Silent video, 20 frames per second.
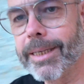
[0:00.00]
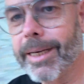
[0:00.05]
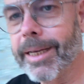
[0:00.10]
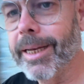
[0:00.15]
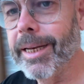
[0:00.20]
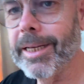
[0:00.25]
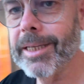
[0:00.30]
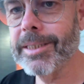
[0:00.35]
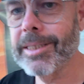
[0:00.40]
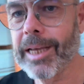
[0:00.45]

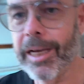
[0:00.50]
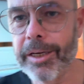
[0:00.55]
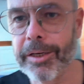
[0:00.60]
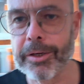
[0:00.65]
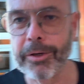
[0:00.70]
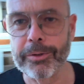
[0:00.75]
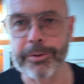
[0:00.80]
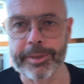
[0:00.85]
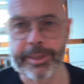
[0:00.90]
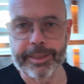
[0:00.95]
And as I
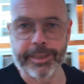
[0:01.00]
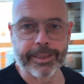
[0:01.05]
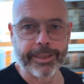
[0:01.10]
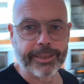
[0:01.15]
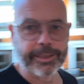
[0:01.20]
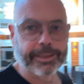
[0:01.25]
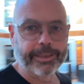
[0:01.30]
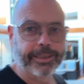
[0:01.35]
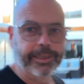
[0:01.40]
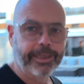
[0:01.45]
go there,
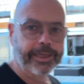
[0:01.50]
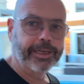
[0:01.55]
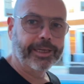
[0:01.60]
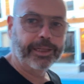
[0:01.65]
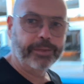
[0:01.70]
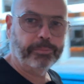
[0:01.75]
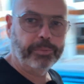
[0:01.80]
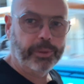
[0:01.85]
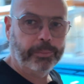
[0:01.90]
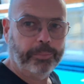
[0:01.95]

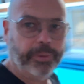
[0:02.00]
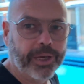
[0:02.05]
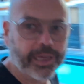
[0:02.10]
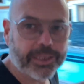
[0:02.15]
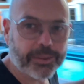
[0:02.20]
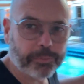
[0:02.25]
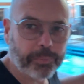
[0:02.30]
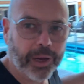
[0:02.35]
let me pass